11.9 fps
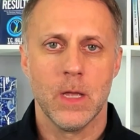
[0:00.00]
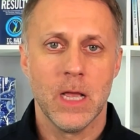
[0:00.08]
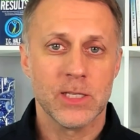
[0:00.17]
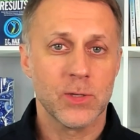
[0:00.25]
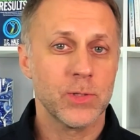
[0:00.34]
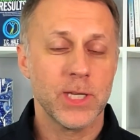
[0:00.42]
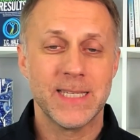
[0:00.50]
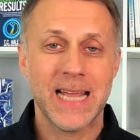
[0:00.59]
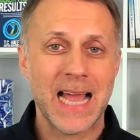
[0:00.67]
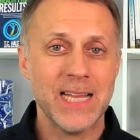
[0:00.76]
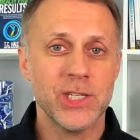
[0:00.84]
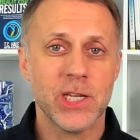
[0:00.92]
So to
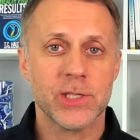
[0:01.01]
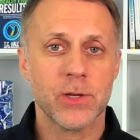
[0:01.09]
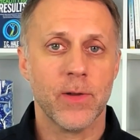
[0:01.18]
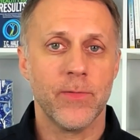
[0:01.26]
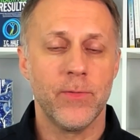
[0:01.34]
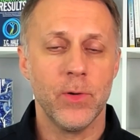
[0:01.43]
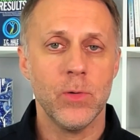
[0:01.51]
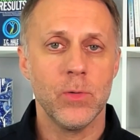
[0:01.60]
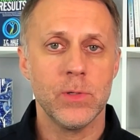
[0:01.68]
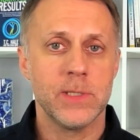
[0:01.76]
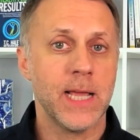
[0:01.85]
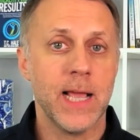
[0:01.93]
digest our
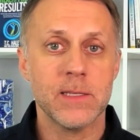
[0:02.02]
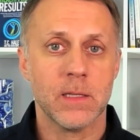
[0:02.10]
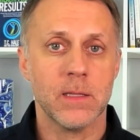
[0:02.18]
food takes a